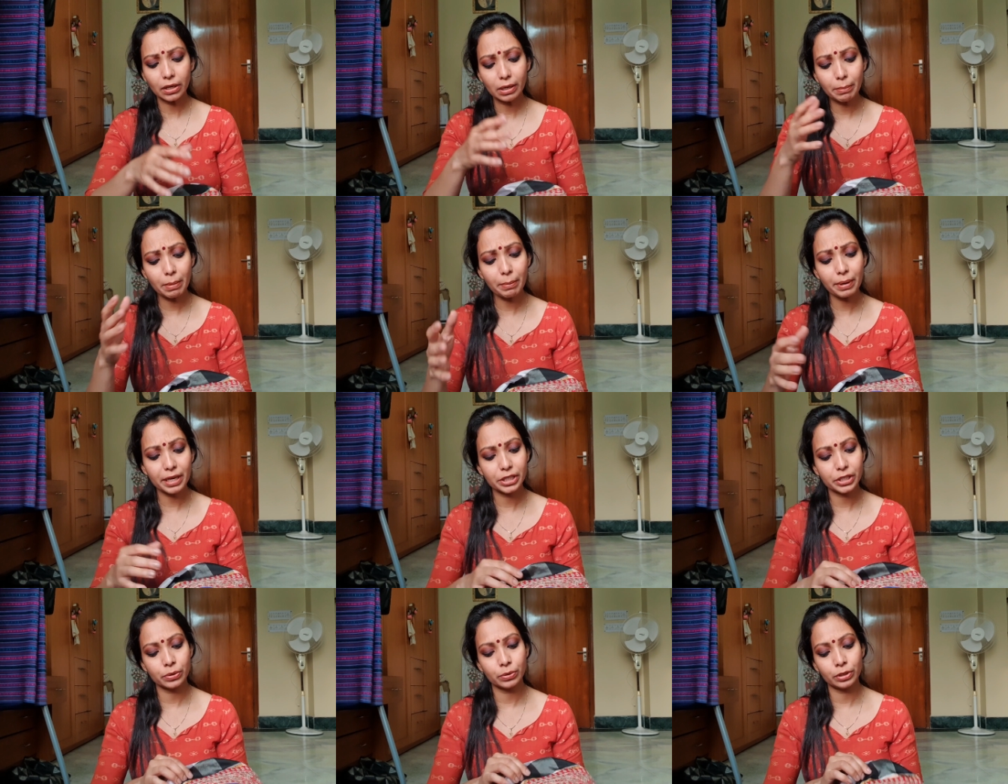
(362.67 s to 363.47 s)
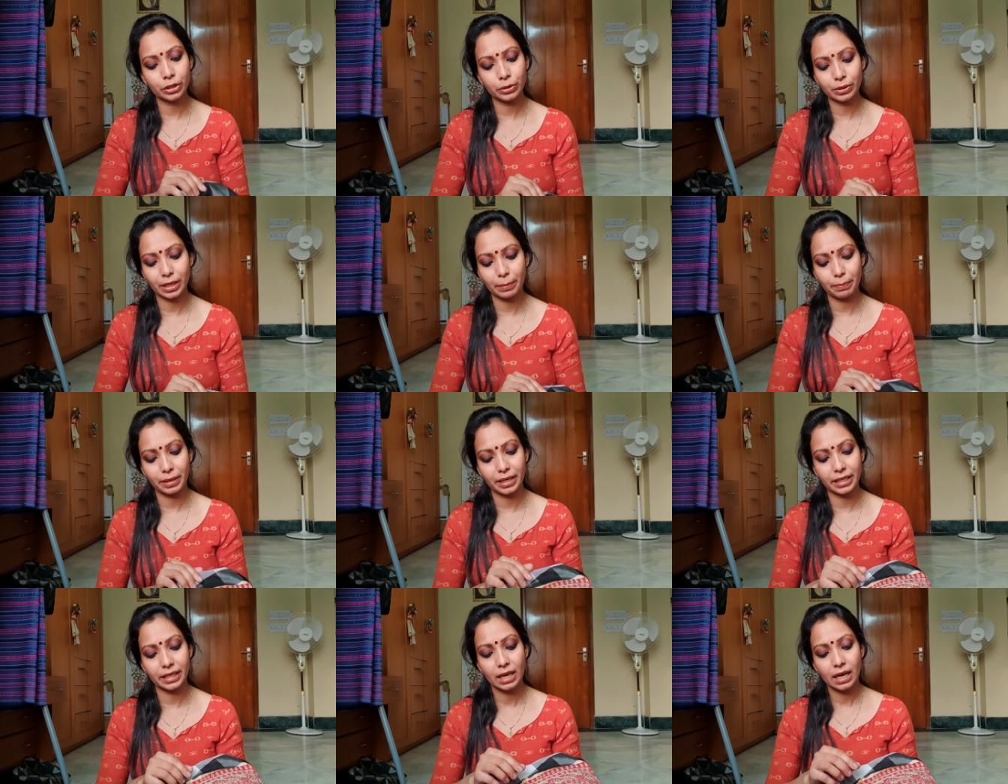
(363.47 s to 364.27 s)
Remember, I told you that
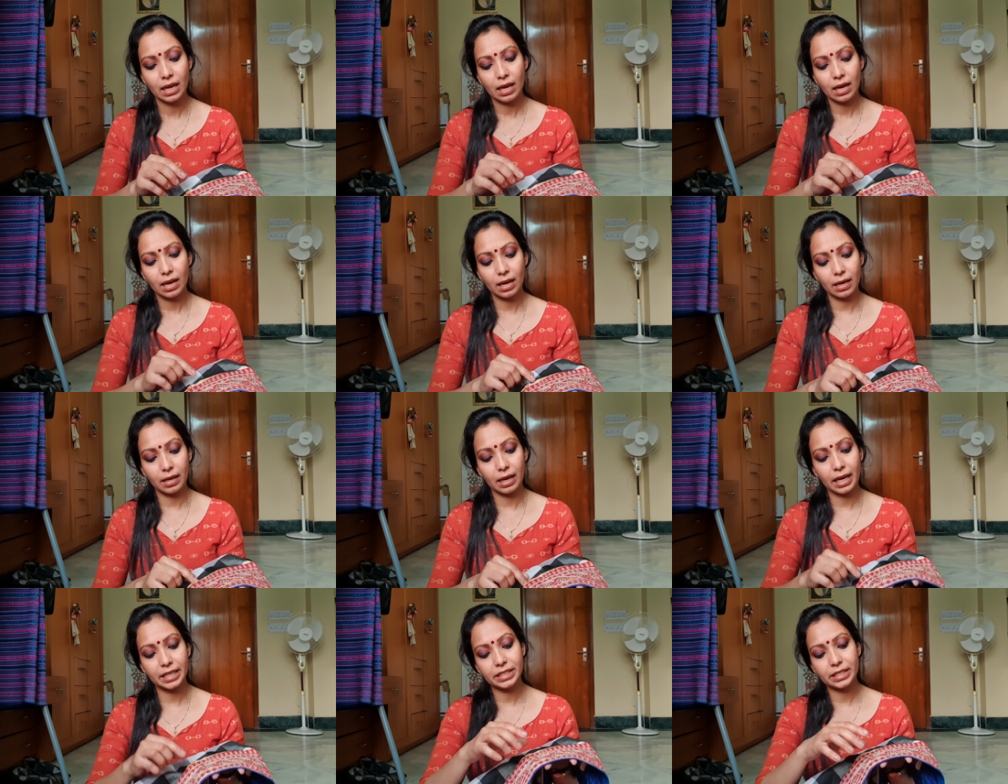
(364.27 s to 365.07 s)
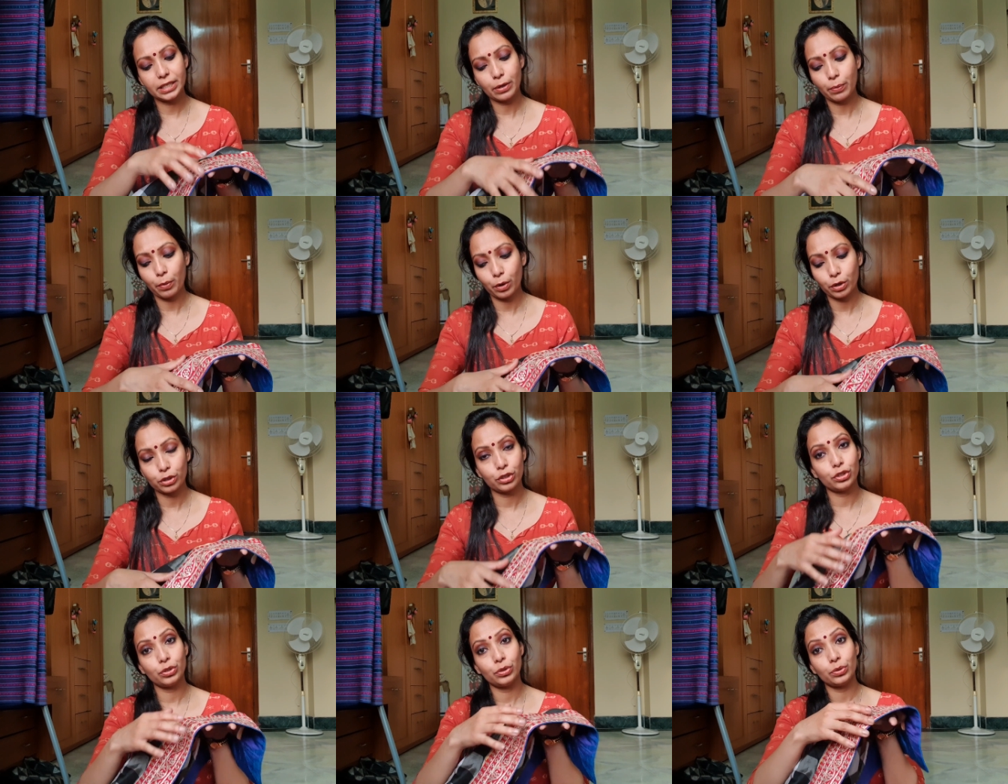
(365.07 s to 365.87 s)
my idea
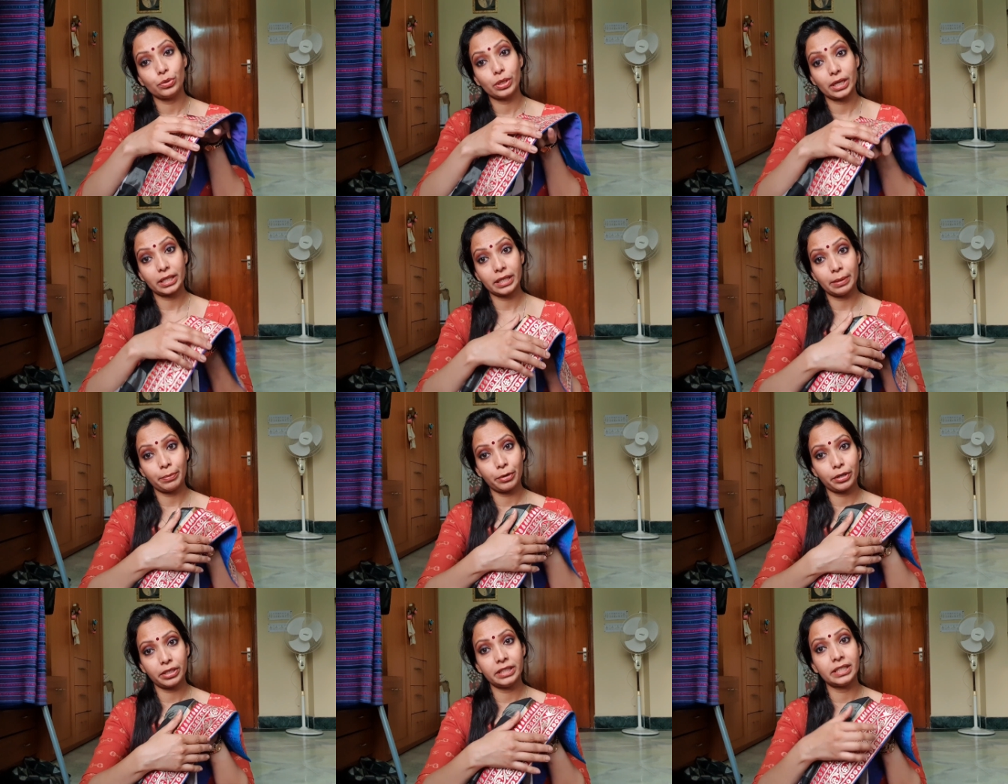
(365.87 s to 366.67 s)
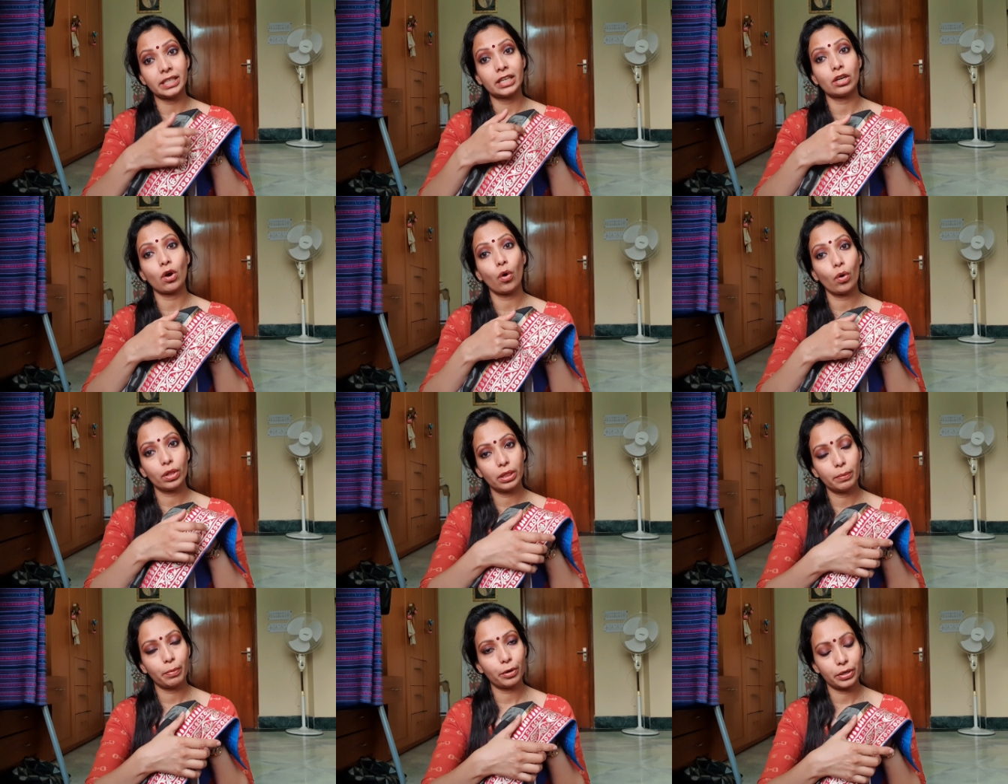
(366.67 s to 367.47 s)
was to get the embroidery done on
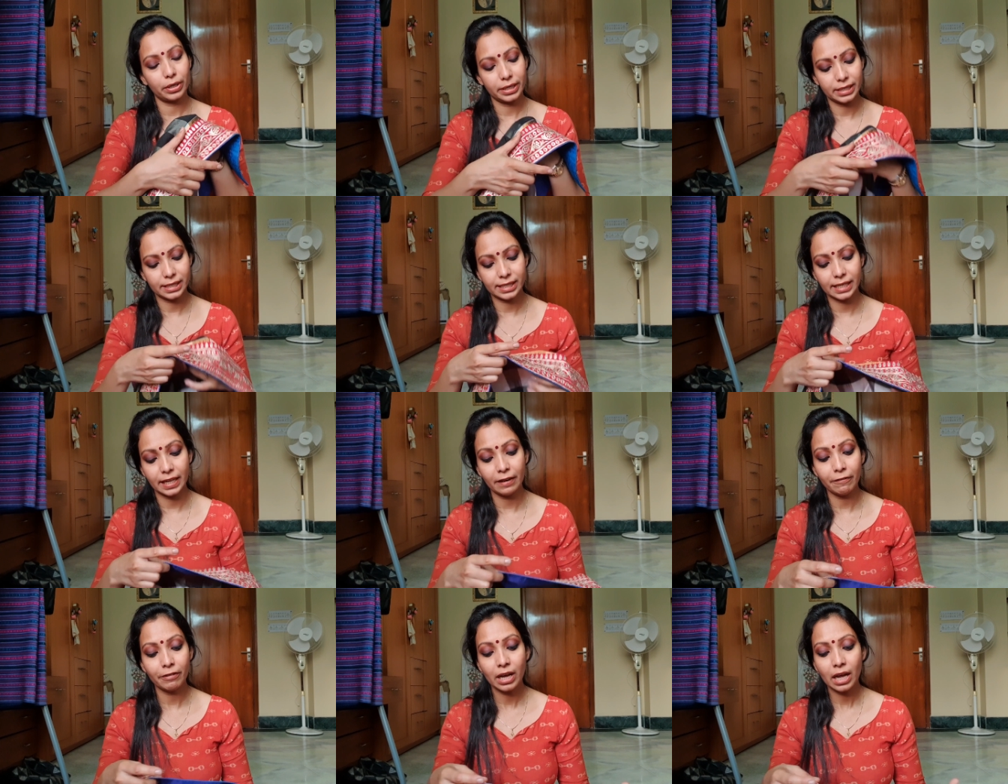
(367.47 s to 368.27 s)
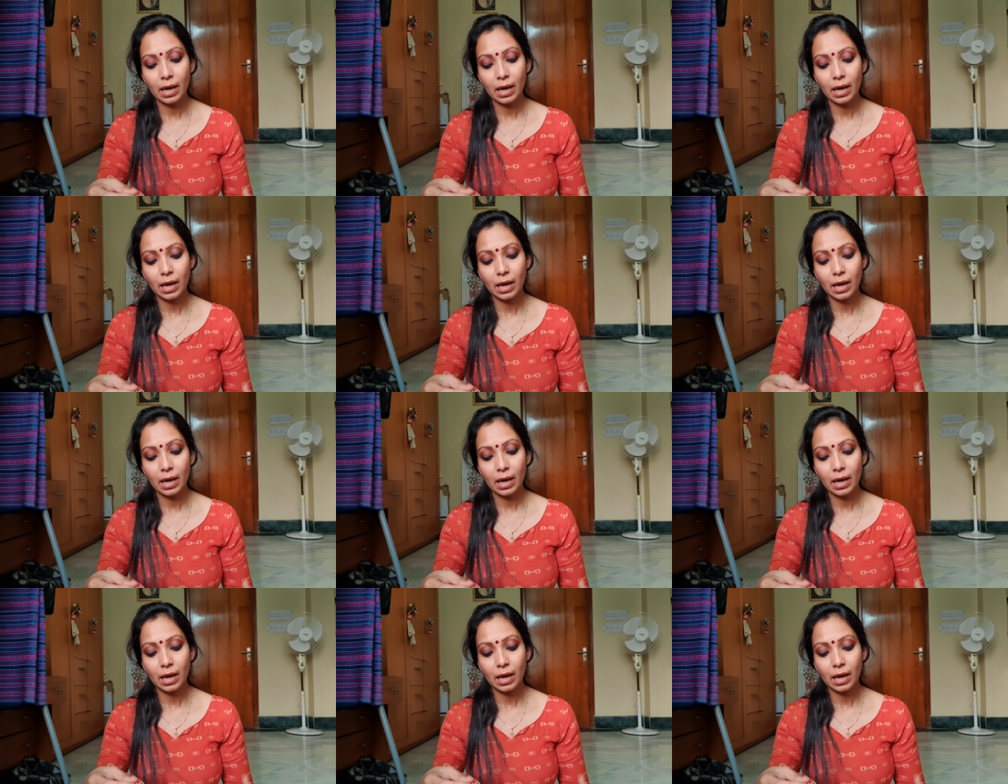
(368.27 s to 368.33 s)
the border itself,